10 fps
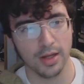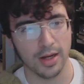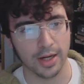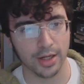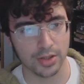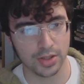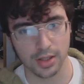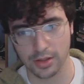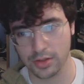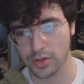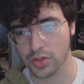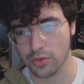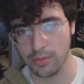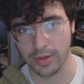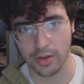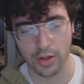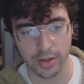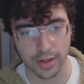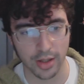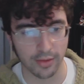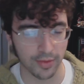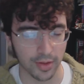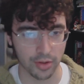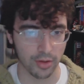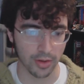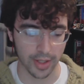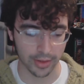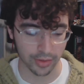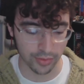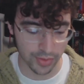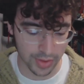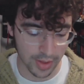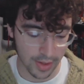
I got sucked into Stormlight Archive, and you know how that goes.